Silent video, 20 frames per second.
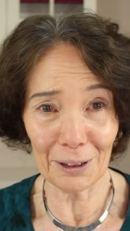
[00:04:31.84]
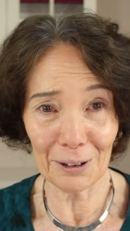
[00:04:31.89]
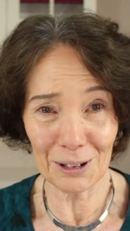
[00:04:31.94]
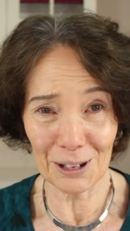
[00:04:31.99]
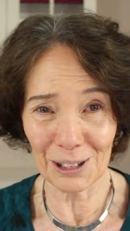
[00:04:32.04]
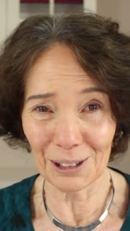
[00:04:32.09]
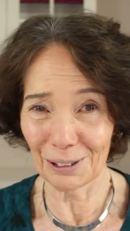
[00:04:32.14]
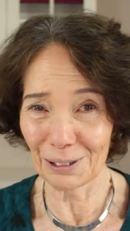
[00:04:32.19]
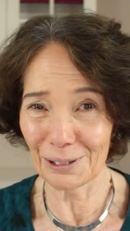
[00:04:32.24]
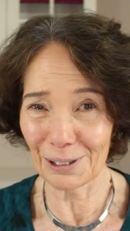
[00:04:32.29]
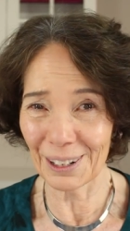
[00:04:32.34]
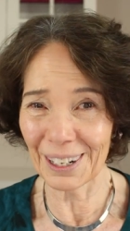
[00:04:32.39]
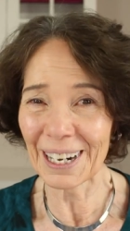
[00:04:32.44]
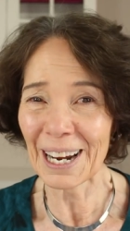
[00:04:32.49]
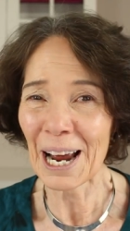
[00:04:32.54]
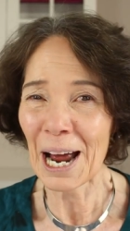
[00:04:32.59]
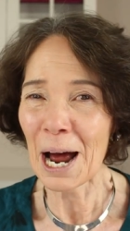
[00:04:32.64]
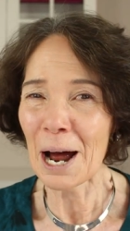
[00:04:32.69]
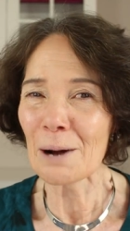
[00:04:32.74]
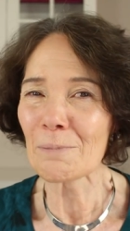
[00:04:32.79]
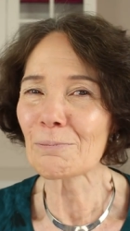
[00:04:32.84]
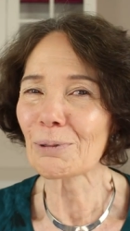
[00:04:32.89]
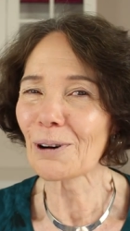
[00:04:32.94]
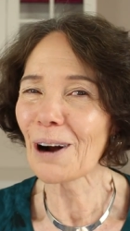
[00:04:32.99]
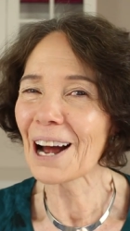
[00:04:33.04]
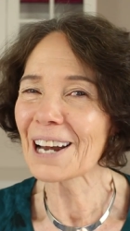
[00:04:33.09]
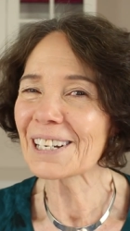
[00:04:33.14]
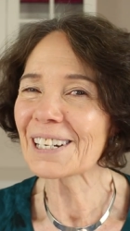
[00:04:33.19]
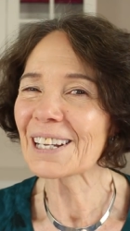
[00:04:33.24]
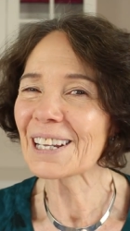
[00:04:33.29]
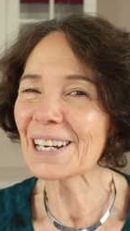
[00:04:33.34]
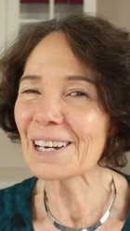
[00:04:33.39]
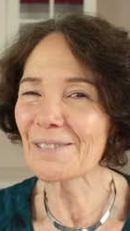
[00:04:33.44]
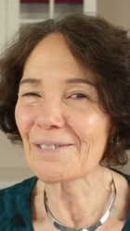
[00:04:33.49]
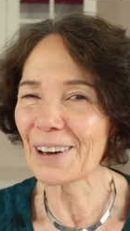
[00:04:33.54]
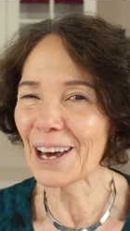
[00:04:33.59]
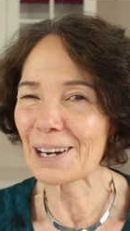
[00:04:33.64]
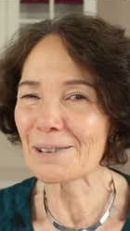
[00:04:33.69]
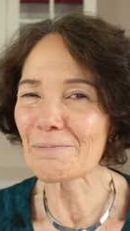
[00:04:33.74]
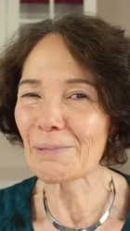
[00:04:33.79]
other children brought to the
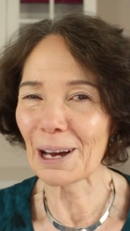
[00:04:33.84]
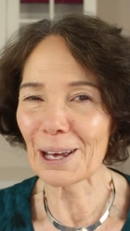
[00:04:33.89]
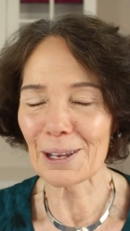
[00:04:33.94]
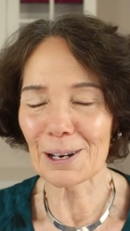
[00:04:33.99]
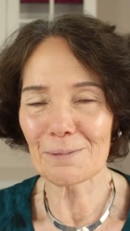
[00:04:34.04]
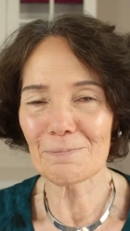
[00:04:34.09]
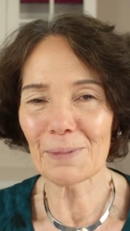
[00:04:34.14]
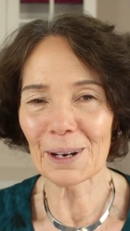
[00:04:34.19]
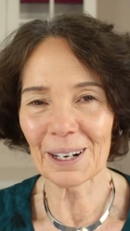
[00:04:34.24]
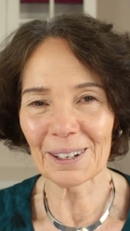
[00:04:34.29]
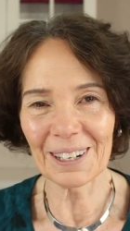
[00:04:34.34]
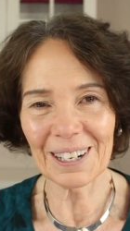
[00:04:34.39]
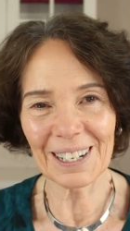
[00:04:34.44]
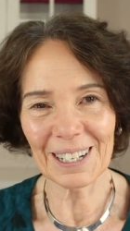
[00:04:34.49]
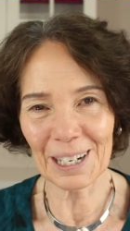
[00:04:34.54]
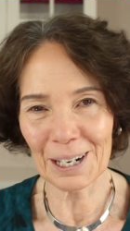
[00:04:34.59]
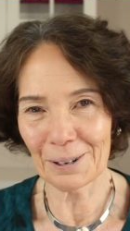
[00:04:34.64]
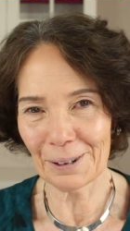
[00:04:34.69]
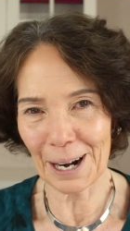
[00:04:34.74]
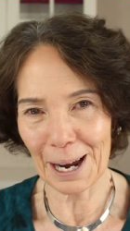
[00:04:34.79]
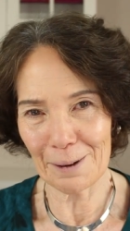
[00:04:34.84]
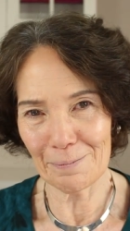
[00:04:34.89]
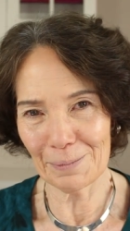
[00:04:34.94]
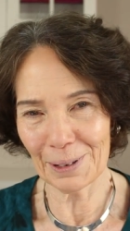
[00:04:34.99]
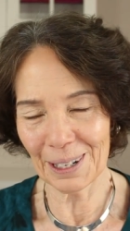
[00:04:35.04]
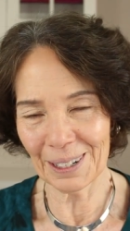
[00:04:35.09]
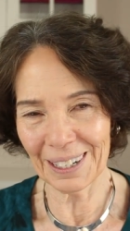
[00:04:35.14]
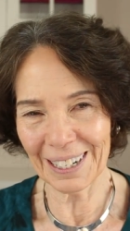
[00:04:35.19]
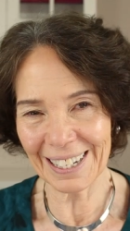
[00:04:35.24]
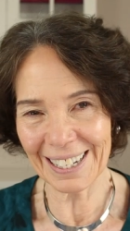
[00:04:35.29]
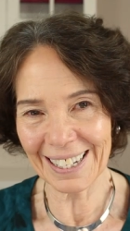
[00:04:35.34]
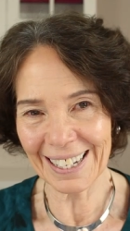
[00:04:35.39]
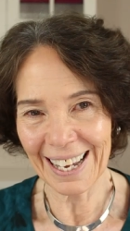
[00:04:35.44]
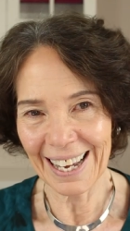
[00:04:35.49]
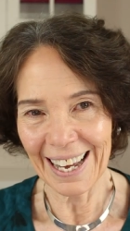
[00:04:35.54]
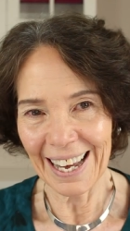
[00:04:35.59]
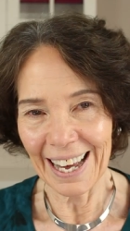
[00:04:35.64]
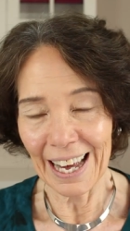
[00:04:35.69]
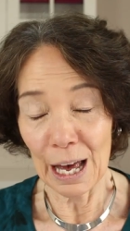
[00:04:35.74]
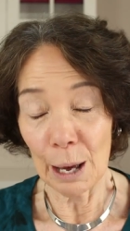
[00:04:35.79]
event by their parents and grandparents.
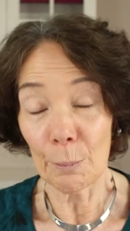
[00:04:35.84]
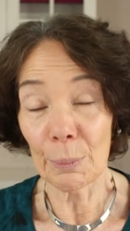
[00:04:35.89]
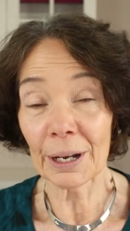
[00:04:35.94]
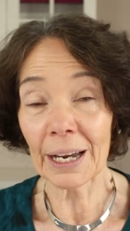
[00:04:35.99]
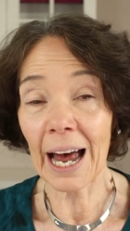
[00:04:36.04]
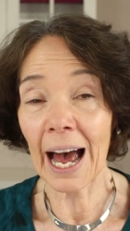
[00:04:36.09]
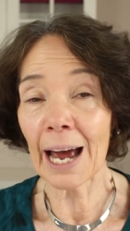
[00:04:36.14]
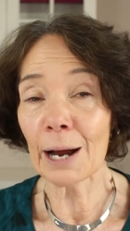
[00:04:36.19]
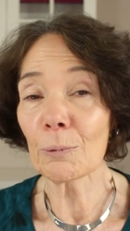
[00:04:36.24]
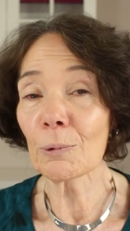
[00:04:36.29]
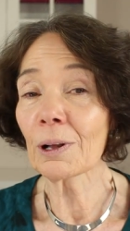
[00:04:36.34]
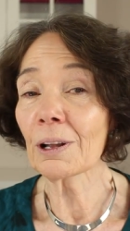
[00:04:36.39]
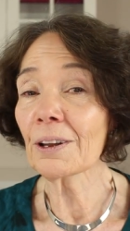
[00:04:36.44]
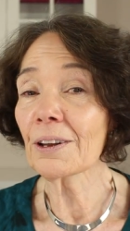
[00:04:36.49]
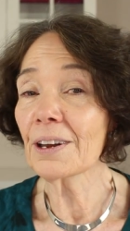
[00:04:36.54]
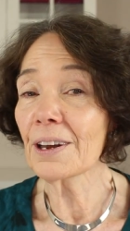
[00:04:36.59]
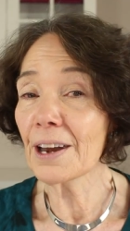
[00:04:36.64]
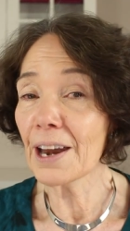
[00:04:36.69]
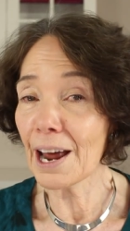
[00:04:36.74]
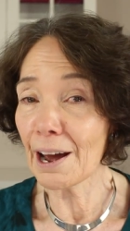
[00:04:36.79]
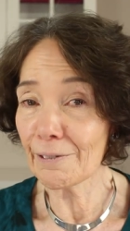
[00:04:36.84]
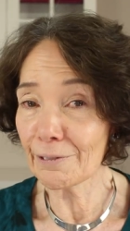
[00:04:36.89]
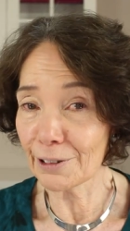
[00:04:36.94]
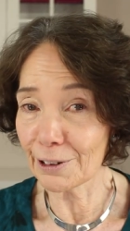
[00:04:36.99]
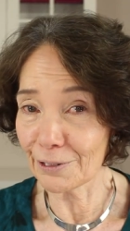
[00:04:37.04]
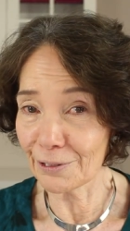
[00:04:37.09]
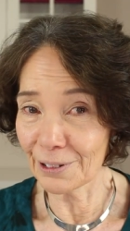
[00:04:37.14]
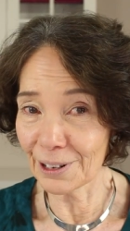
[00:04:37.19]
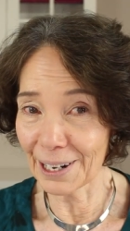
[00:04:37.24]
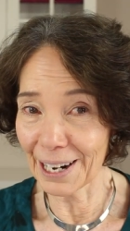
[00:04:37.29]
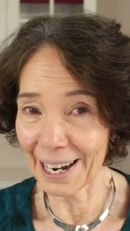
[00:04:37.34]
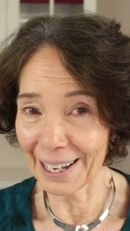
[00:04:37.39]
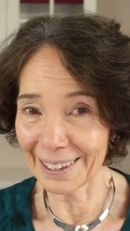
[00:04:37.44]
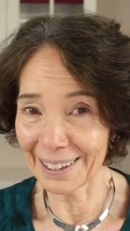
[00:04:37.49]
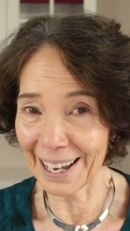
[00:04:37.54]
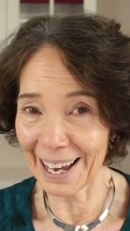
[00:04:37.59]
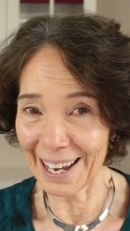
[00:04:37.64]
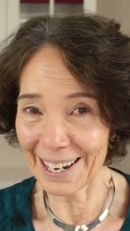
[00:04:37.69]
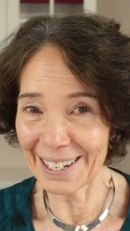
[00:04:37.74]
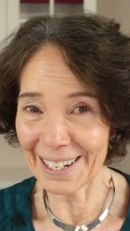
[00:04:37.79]
But I will never forget
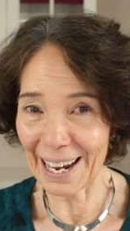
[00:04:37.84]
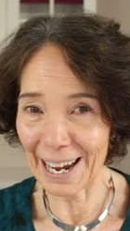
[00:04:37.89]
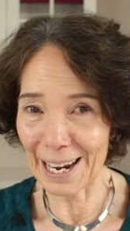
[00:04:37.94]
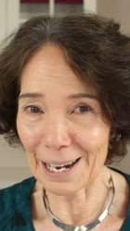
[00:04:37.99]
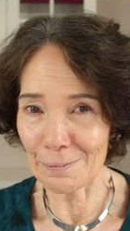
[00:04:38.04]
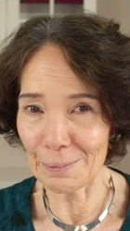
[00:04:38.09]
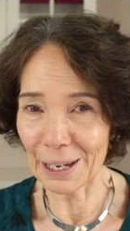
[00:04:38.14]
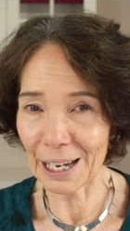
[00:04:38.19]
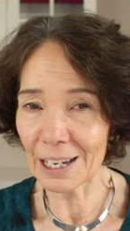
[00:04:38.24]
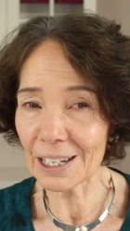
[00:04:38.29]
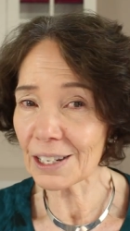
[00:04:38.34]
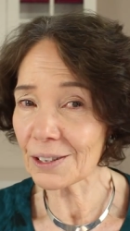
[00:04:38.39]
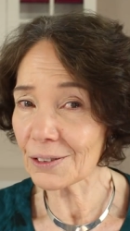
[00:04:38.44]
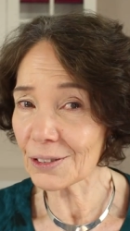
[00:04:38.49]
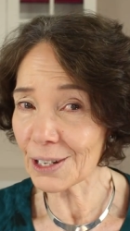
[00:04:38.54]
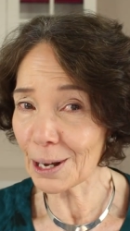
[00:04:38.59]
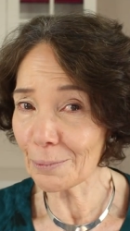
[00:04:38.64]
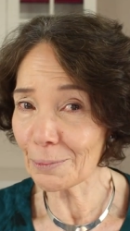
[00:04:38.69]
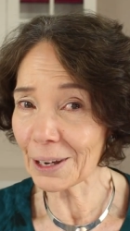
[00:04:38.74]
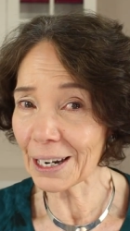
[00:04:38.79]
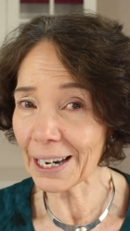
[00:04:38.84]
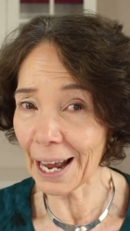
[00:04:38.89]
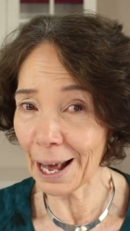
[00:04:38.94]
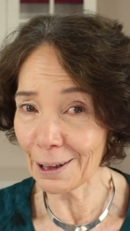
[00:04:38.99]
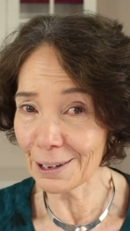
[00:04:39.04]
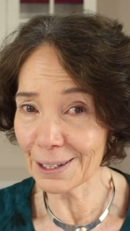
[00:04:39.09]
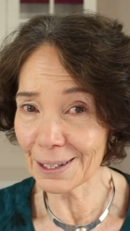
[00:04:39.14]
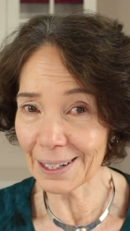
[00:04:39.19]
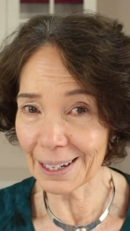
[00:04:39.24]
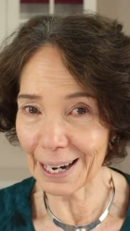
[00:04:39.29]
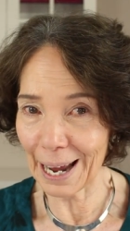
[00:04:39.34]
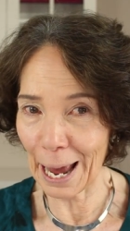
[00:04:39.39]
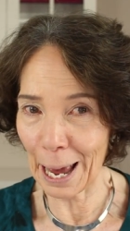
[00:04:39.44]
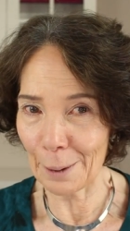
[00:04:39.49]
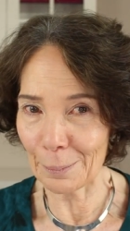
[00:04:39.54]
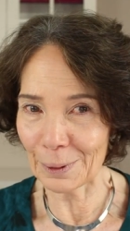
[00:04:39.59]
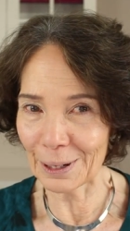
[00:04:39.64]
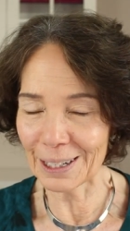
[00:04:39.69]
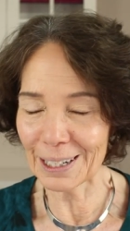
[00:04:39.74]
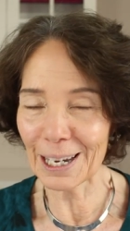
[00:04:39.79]
that day because of something else that
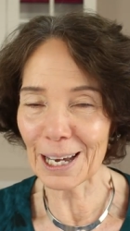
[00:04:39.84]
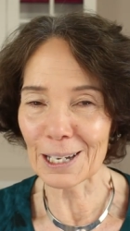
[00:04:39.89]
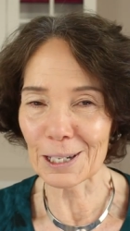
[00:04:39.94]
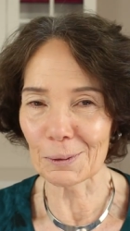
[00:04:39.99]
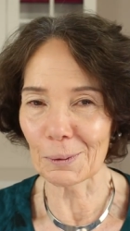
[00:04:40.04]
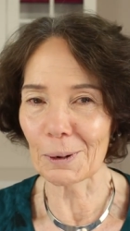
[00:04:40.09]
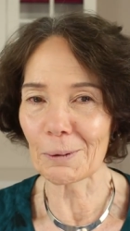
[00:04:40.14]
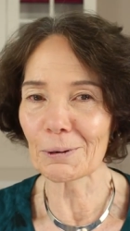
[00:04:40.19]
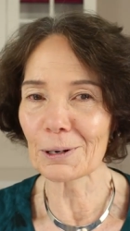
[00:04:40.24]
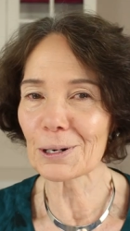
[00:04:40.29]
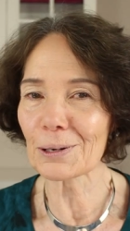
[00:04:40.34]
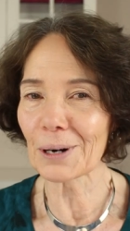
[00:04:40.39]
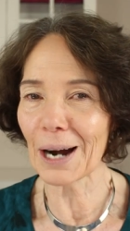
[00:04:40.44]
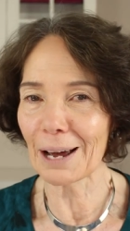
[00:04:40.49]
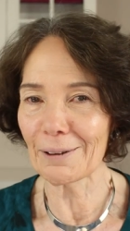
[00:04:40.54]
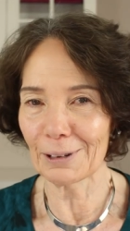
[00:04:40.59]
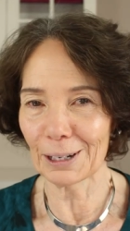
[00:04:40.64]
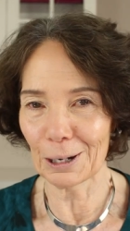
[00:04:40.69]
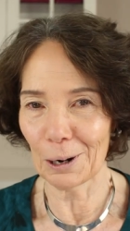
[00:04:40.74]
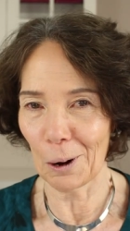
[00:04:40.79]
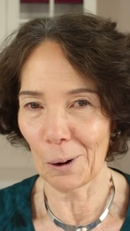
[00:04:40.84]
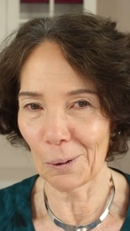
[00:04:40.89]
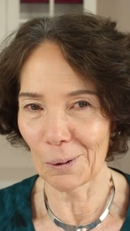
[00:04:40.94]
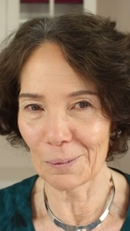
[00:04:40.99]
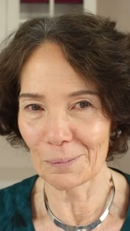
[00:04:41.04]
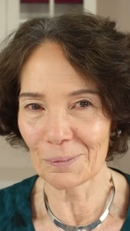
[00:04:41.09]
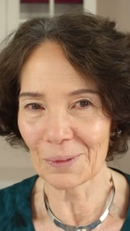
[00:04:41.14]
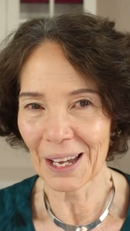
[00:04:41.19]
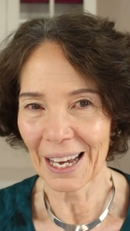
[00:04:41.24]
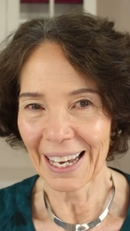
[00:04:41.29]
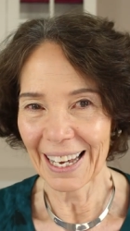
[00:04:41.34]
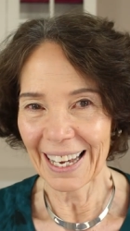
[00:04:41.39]
happened as we were driving home.